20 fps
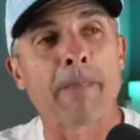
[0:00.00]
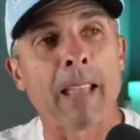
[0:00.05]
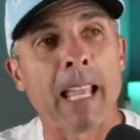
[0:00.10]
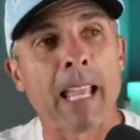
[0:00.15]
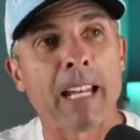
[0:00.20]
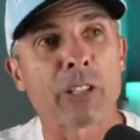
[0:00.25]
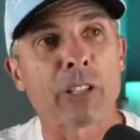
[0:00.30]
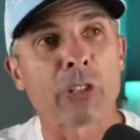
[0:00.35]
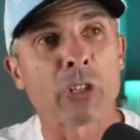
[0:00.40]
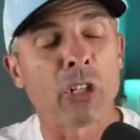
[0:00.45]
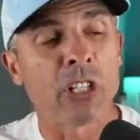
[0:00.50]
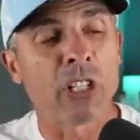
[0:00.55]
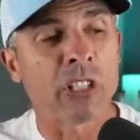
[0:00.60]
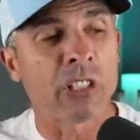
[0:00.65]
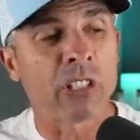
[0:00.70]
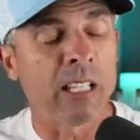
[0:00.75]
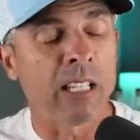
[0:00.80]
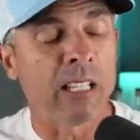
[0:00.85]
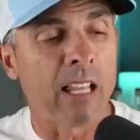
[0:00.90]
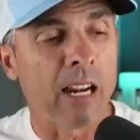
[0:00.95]
And it's good to
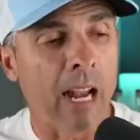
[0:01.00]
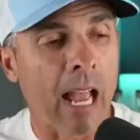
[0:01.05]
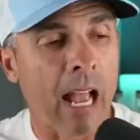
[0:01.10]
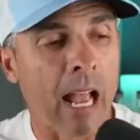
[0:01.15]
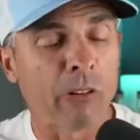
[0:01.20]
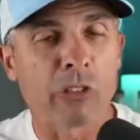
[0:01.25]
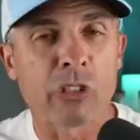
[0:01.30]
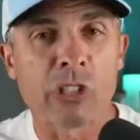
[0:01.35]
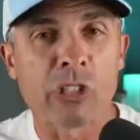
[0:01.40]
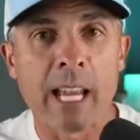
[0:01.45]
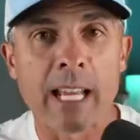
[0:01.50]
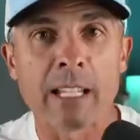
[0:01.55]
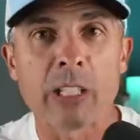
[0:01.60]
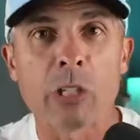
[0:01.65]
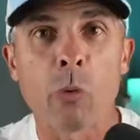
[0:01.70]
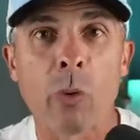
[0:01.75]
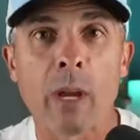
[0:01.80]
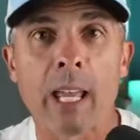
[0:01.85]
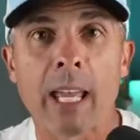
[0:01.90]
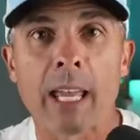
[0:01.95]
see how
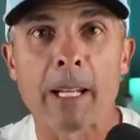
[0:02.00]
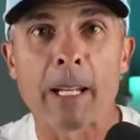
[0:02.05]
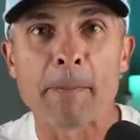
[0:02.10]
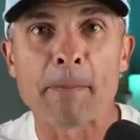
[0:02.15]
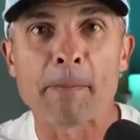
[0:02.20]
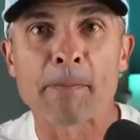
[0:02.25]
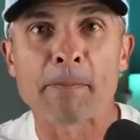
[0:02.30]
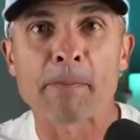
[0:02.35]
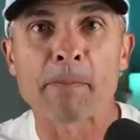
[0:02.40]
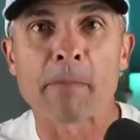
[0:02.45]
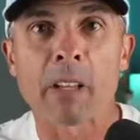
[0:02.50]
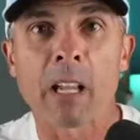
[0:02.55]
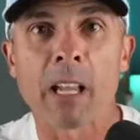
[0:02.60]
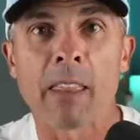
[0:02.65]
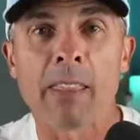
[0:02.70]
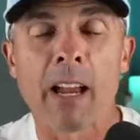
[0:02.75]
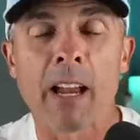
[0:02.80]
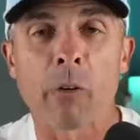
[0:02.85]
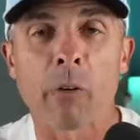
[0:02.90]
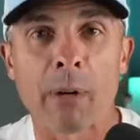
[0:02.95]
genuine
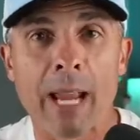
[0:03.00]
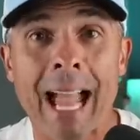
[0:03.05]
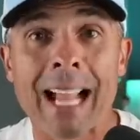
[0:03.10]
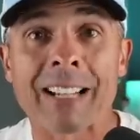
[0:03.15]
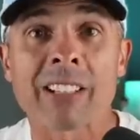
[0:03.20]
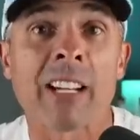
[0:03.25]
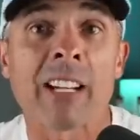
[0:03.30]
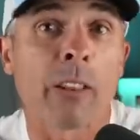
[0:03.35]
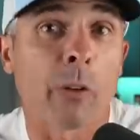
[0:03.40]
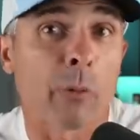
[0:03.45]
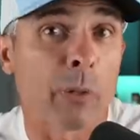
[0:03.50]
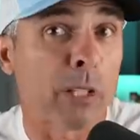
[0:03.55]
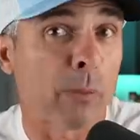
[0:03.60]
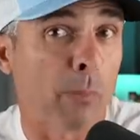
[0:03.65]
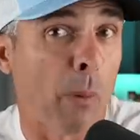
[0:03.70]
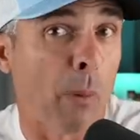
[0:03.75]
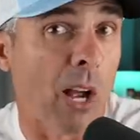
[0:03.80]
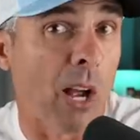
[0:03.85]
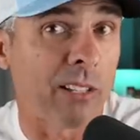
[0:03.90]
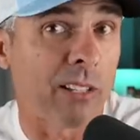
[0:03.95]
their reaction and their
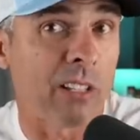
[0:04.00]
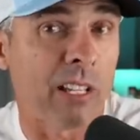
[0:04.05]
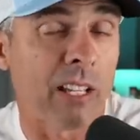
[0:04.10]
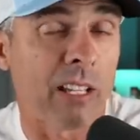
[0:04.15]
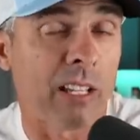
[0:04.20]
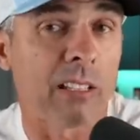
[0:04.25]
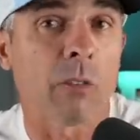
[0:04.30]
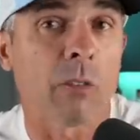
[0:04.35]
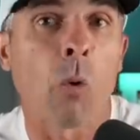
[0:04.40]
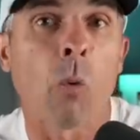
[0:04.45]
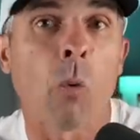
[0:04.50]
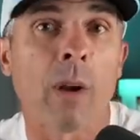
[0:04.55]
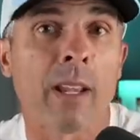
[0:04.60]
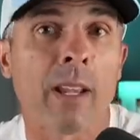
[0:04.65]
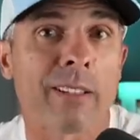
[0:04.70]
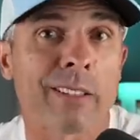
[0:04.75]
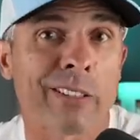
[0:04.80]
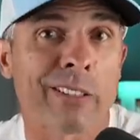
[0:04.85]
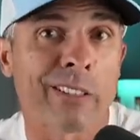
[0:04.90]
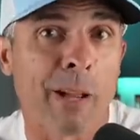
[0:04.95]
response is
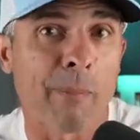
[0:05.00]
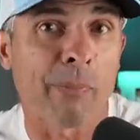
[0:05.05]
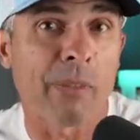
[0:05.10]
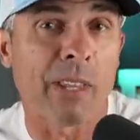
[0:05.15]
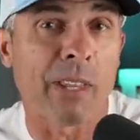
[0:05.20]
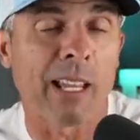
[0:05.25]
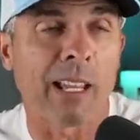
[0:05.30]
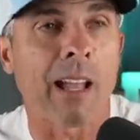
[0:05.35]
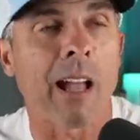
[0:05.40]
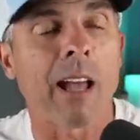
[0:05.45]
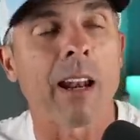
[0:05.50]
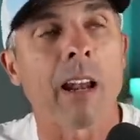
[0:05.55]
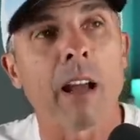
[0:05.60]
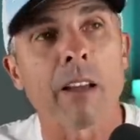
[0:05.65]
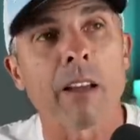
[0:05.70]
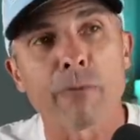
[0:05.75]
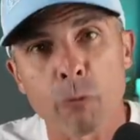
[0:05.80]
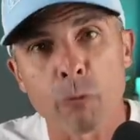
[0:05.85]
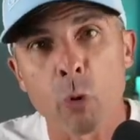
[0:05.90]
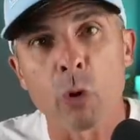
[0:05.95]
when something kind of
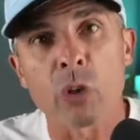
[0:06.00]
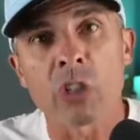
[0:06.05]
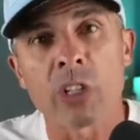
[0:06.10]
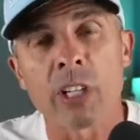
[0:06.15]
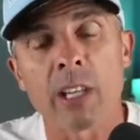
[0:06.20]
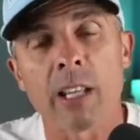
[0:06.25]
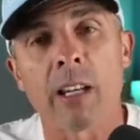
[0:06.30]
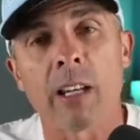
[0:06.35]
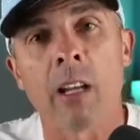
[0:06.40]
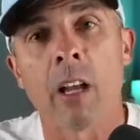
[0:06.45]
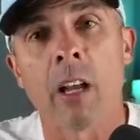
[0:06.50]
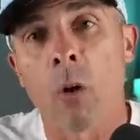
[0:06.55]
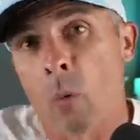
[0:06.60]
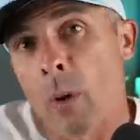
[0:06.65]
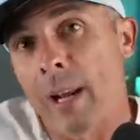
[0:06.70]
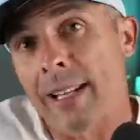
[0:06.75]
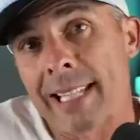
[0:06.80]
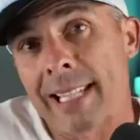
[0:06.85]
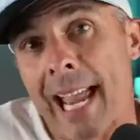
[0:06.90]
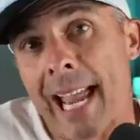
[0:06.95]
unfortunate
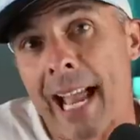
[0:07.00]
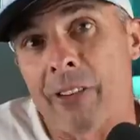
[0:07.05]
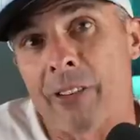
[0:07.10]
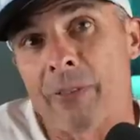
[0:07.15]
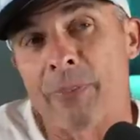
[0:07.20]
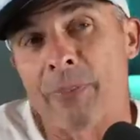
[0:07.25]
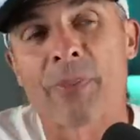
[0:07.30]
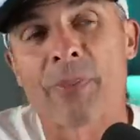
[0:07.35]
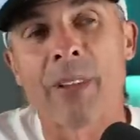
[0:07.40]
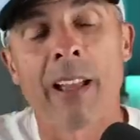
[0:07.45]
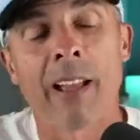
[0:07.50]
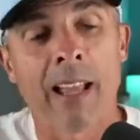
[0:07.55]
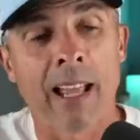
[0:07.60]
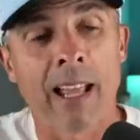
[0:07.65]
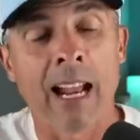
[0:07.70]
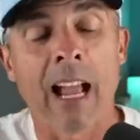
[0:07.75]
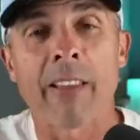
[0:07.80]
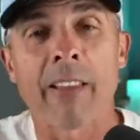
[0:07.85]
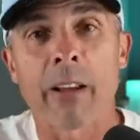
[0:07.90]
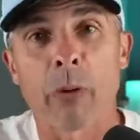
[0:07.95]
went down,
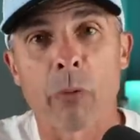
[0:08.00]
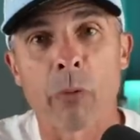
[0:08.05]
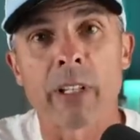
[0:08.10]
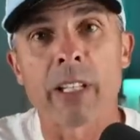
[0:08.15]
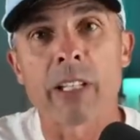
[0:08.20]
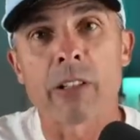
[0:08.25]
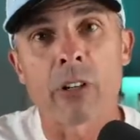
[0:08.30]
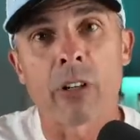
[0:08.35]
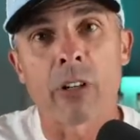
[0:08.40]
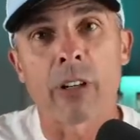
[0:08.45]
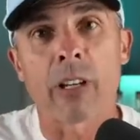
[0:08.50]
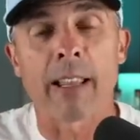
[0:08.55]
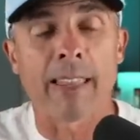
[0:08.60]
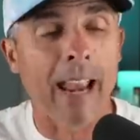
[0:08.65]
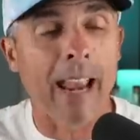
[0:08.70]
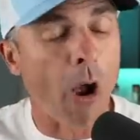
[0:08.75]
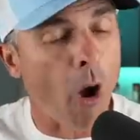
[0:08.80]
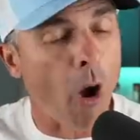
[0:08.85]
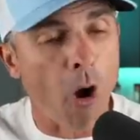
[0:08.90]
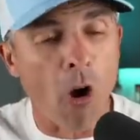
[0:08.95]
and how they really took,
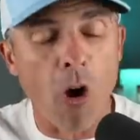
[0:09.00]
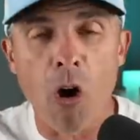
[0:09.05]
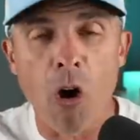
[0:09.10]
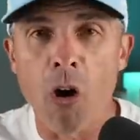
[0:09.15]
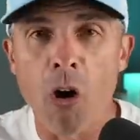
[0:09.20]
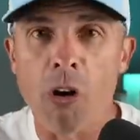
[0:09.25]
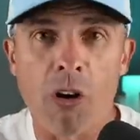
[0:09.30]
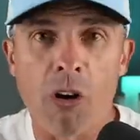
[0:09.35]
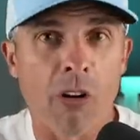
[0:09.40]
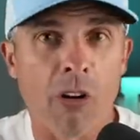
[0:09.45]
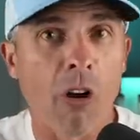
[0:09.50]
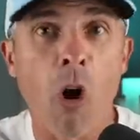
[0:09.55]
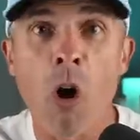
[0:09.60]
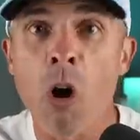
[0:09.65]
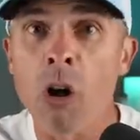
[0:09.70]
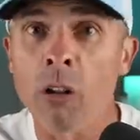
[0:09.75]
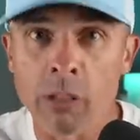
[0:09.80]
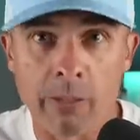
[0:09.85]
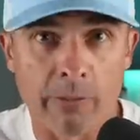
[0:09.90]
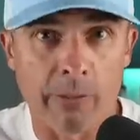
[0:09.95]
all
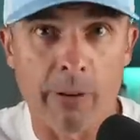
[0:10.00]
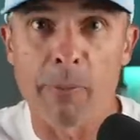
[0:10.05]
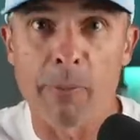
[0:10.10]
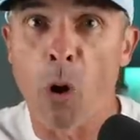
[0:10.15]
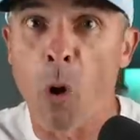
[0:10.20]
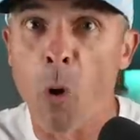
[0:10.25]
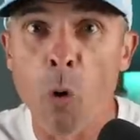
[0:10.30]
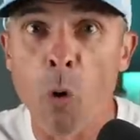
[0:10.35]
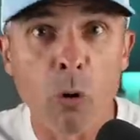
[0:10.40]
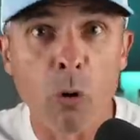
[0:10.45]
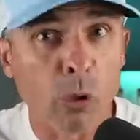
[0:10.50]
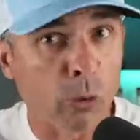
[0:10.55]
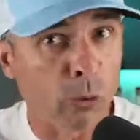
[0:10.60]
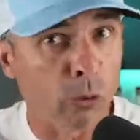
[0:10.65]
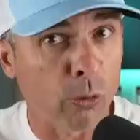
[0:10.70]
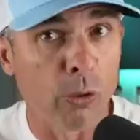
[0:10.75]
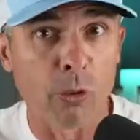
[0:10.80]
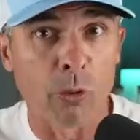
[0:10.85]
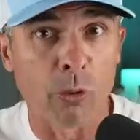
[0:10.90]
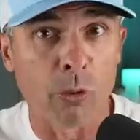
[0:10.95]
of them, the whole
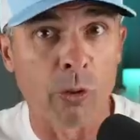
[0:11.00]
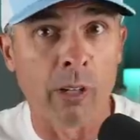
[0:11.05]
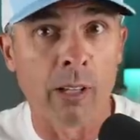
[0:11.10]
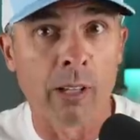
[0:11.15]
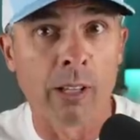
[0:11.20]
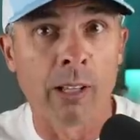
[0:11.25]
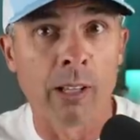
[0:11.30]
crew,